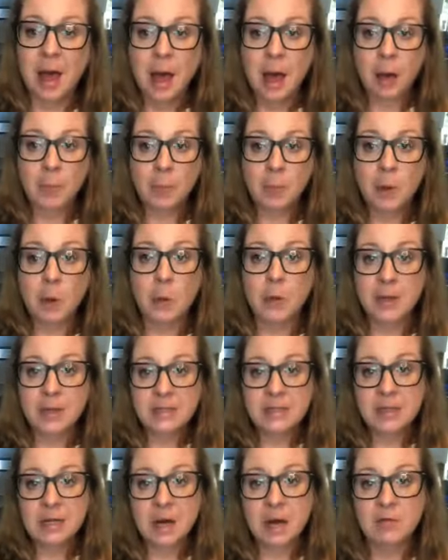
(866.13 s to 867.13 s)
I'm going to
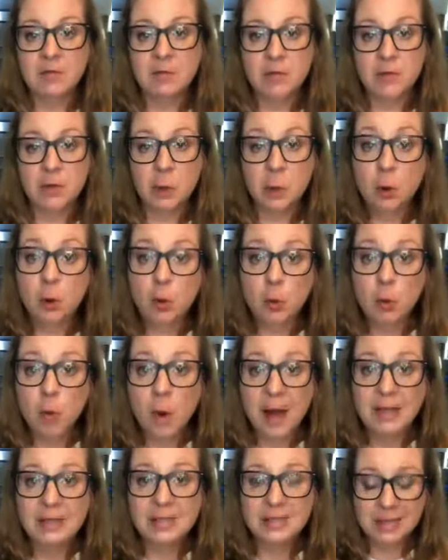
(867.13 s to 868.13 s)
cover the
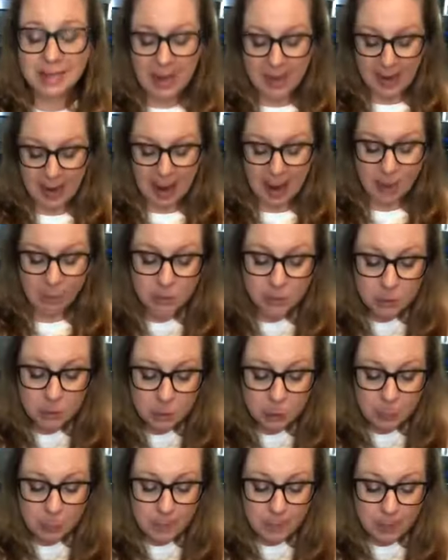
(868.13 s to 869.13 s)
crust, that outer
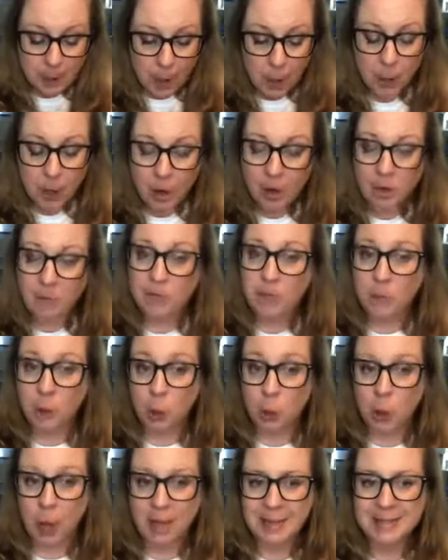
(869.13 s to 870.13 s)
part of the
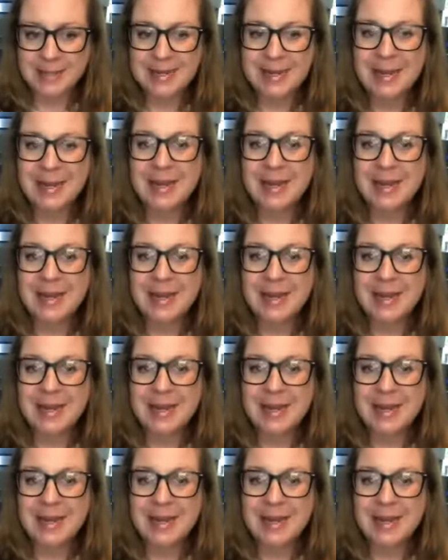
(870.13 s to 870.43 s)
crust.